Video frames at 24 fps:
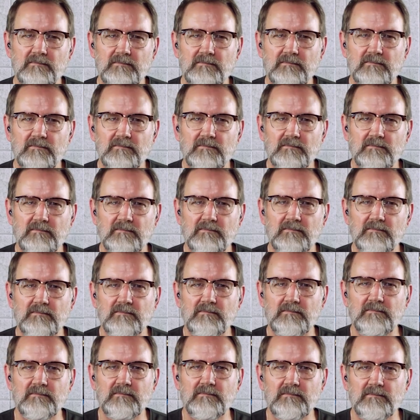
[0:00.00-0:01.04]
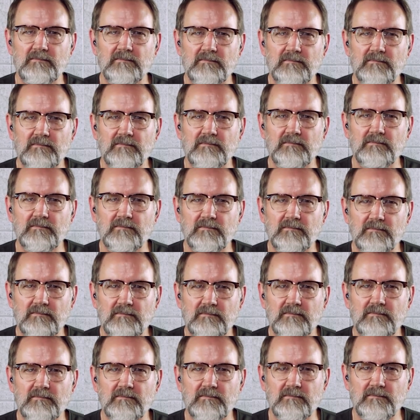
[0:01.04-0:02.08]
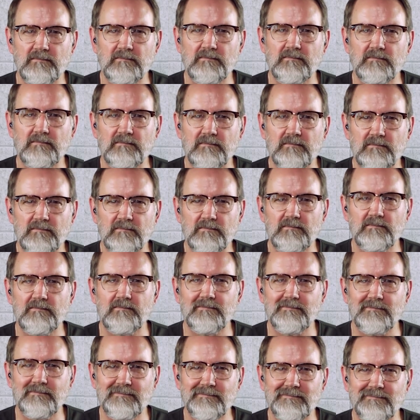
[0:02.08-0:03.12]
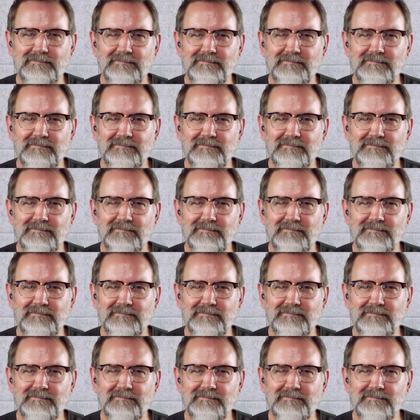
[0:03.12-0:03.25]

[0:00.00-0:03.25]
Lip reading: (silent)